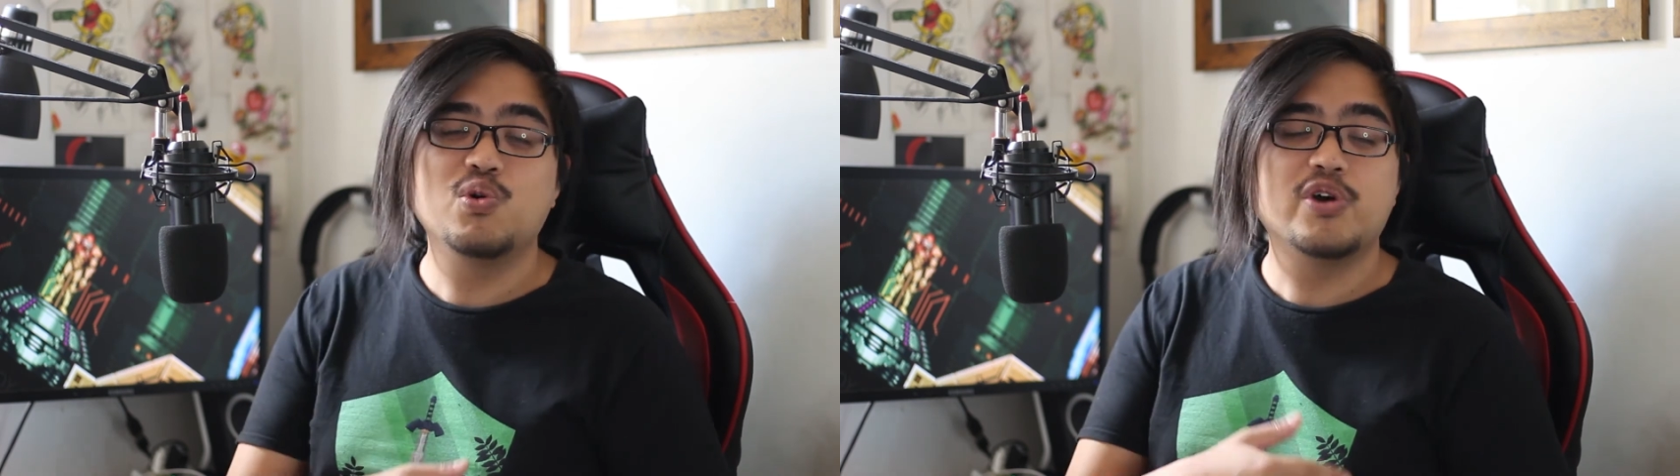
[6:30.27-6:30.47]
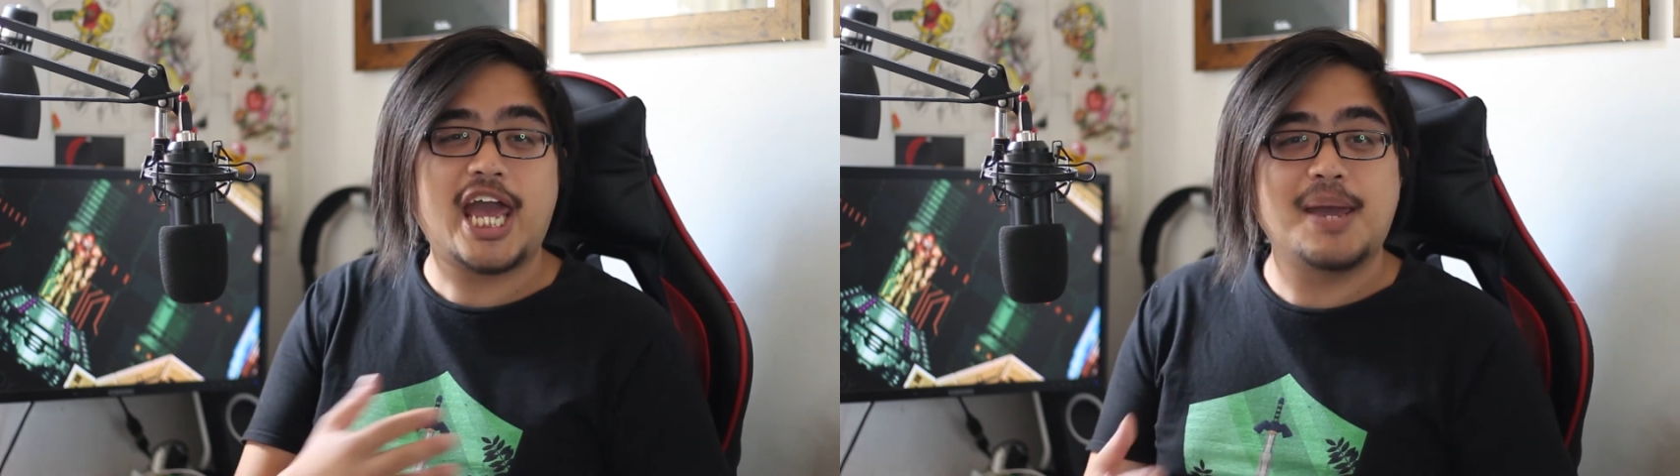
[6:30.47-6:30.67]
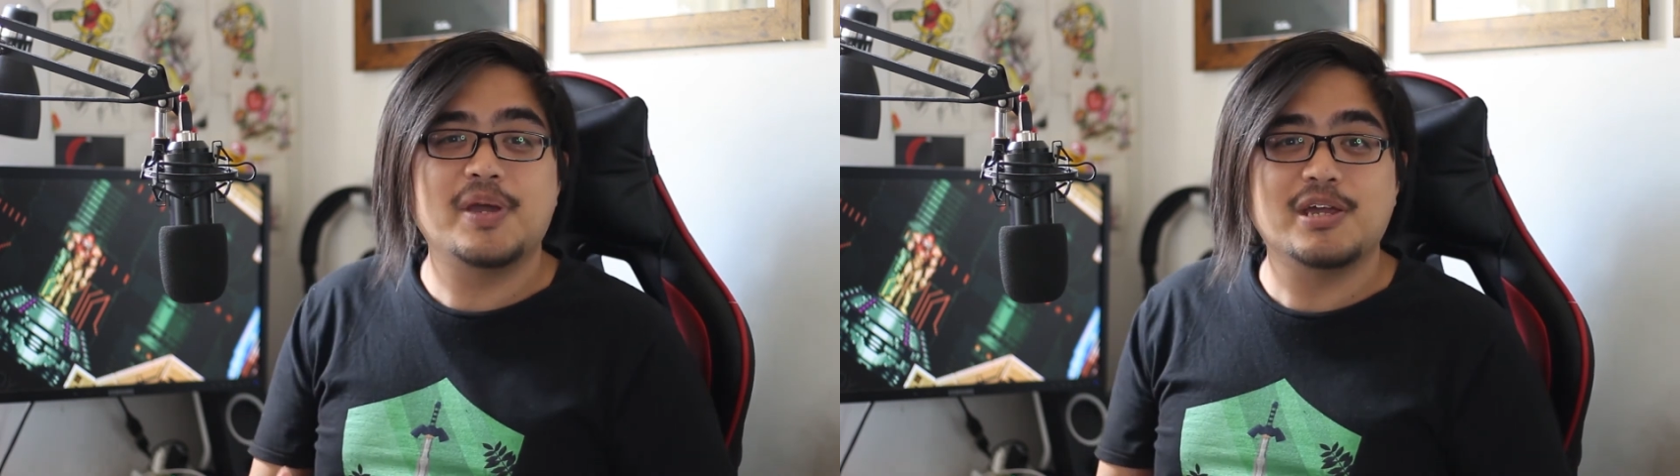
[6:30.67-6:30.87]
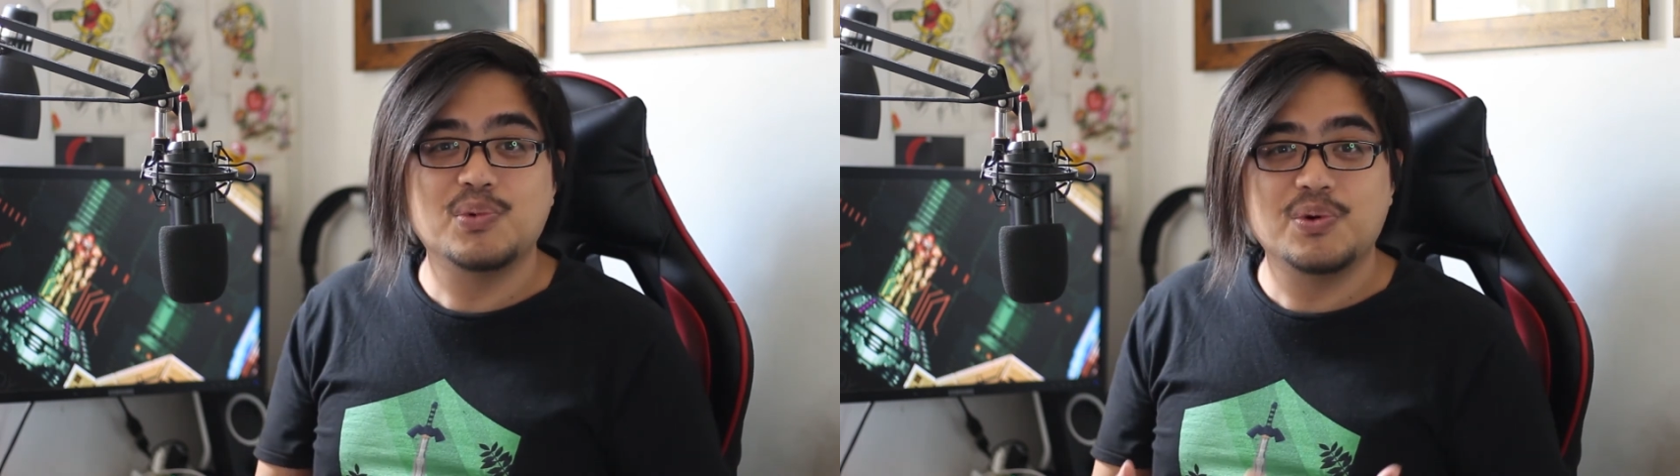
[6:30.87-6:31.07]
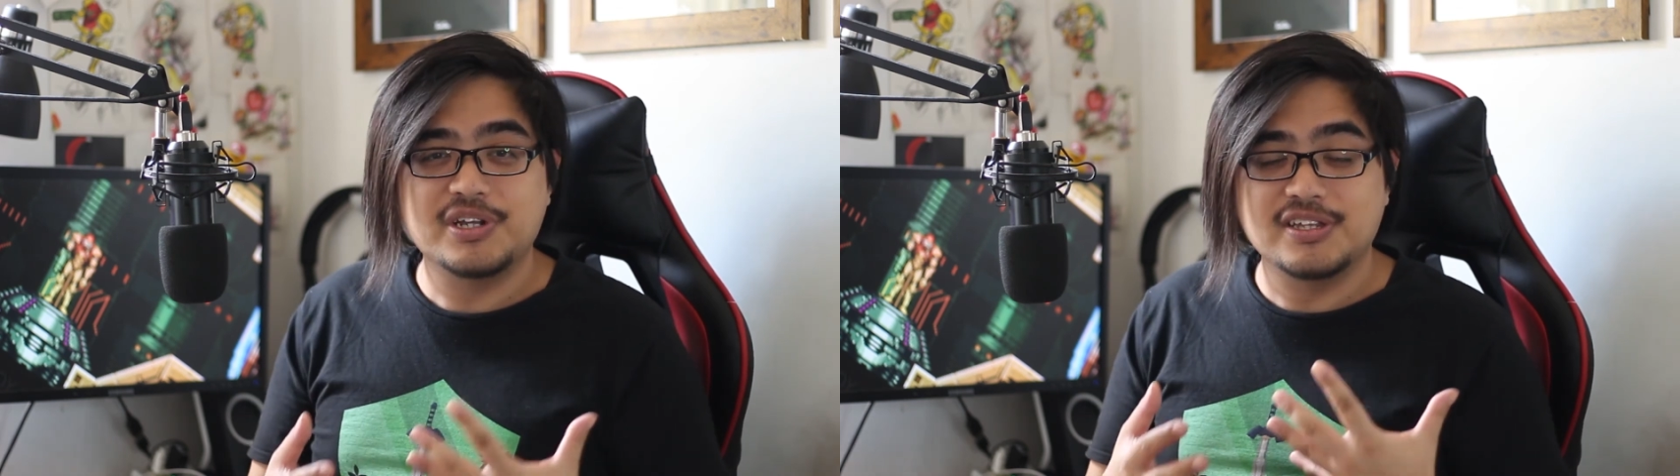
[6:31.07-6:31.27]
more gaming and
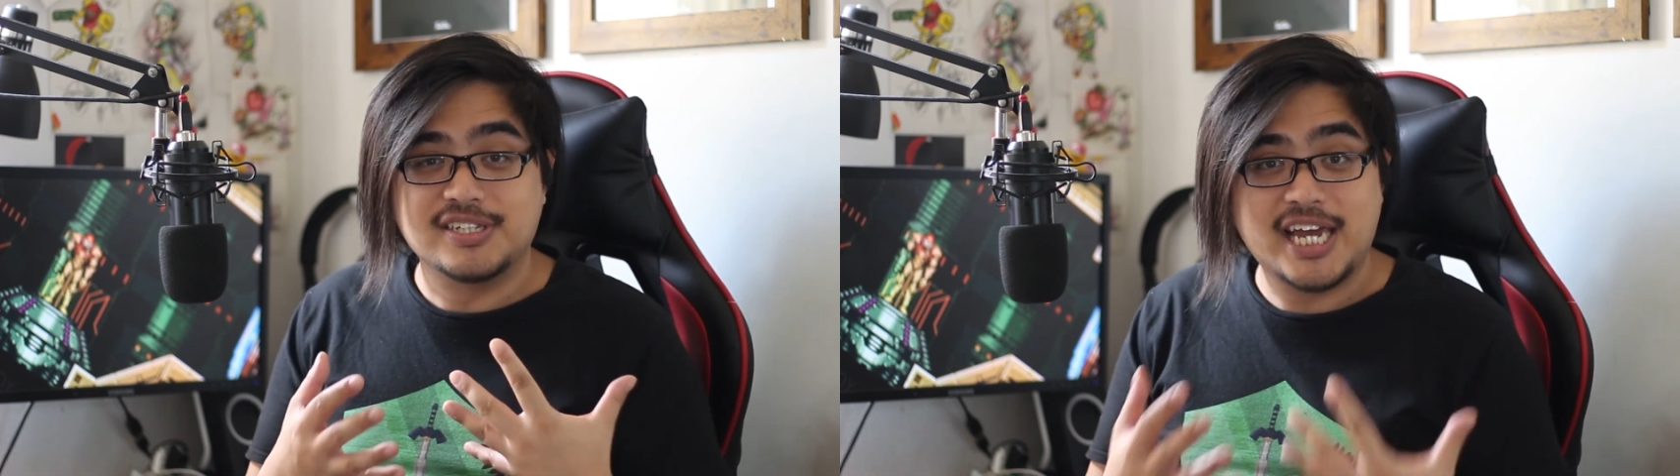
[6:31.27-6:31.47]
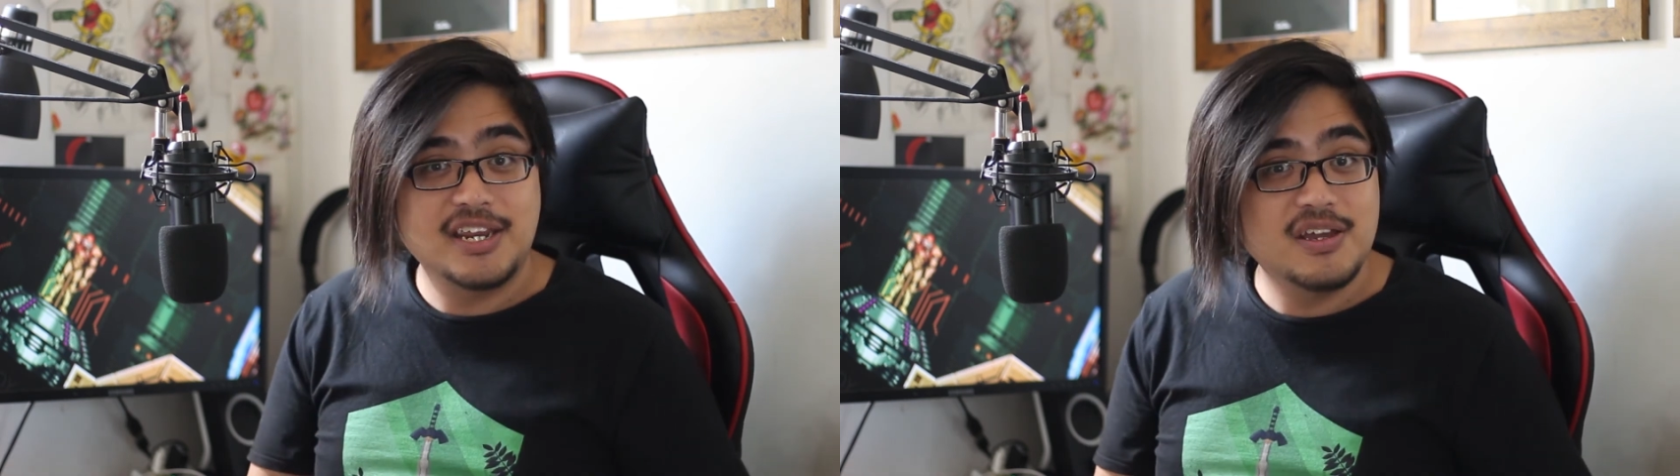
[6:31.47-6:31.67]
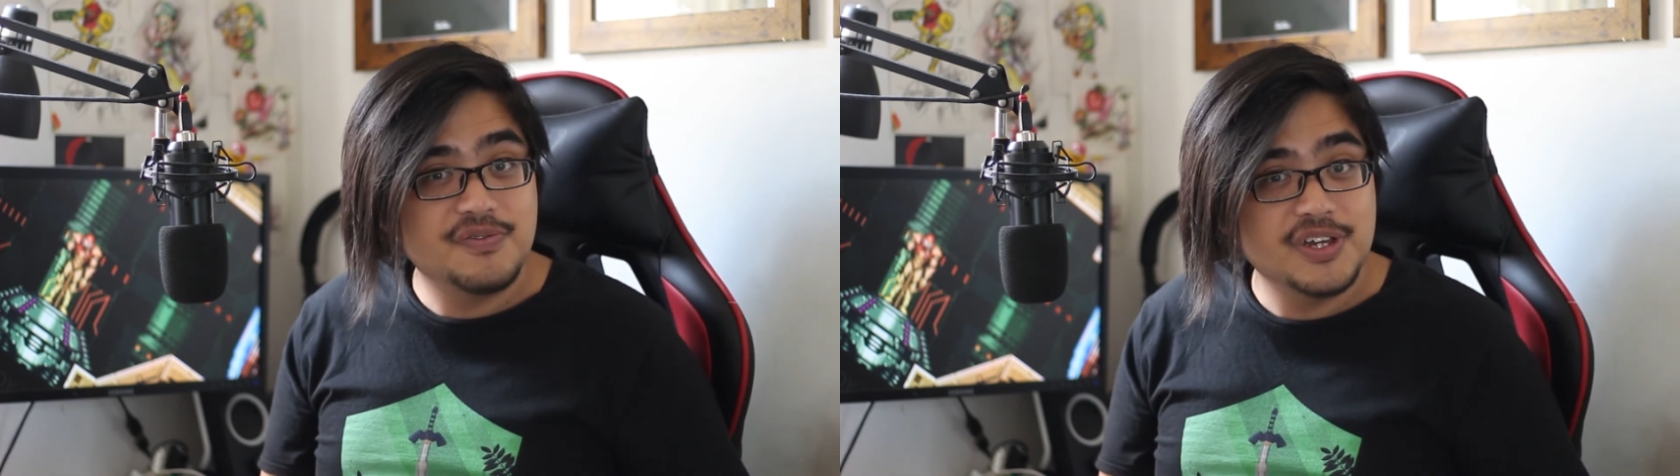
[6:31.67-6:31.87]
more Nintendo